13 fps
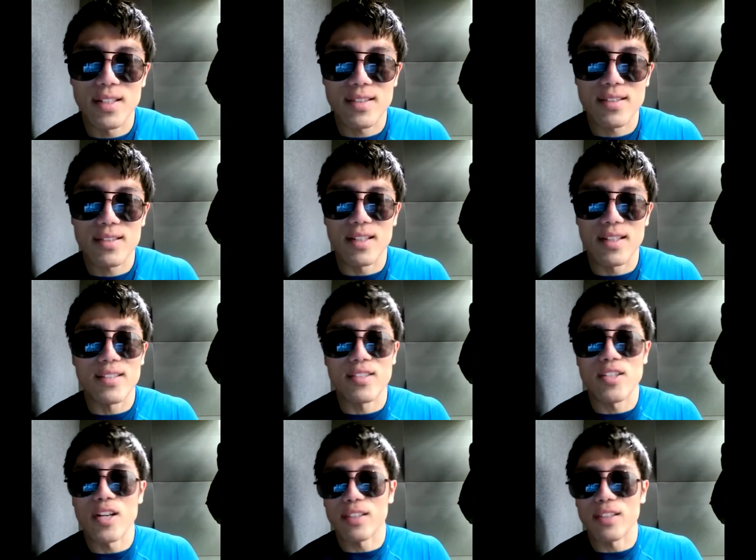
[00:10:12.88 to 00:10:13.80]
It's
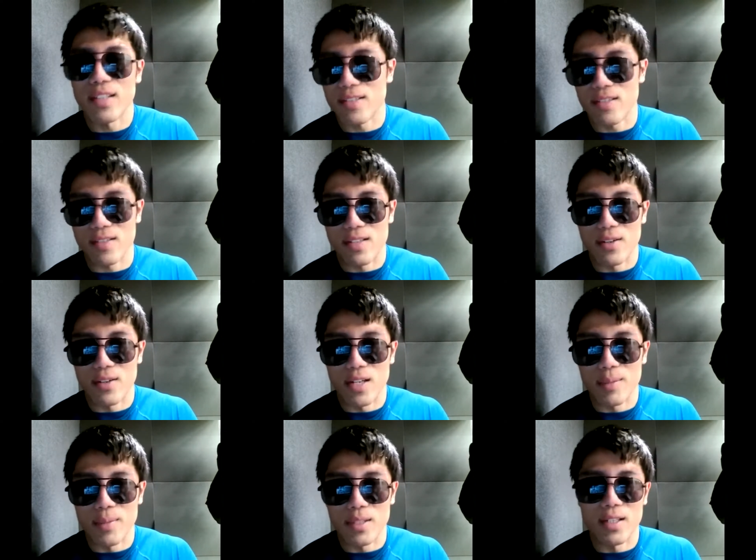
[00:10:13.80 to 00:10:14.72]
it's not
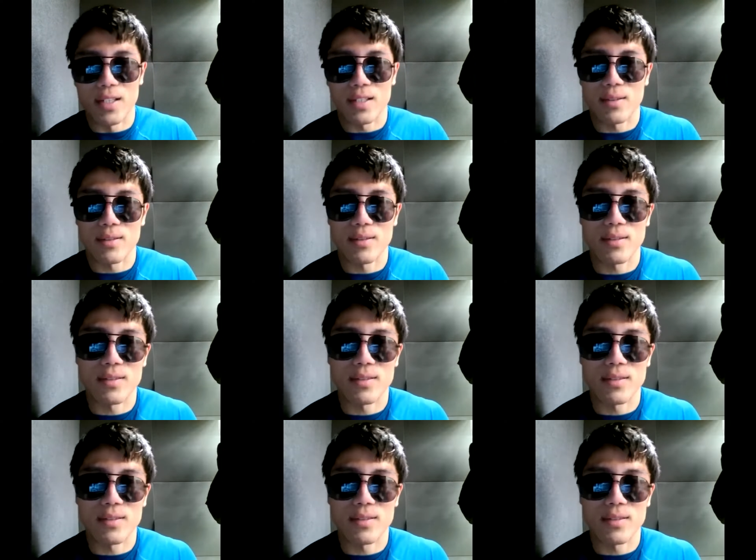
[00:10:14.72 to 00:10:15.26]
necessary. I mean, like